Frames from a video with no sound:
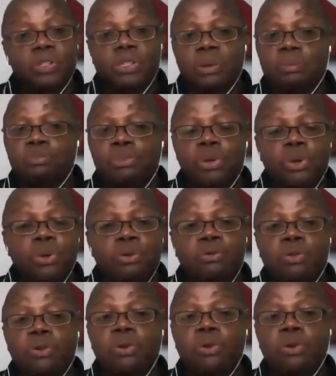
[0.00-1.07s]
There's some
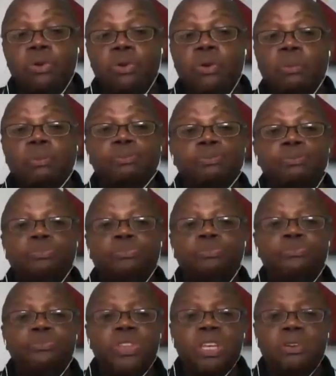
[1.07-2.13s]
beautiful,
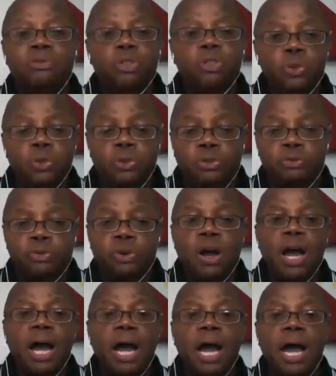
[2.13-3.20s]

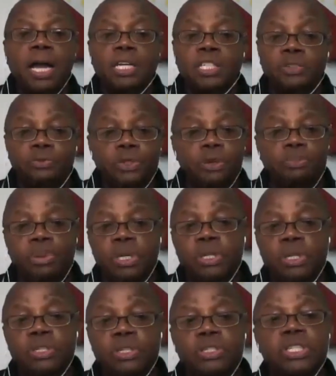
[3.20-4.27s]
truthful, honest
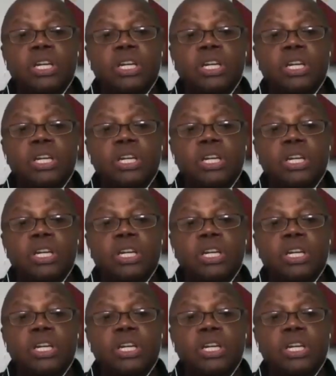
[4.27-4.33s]
Filipinos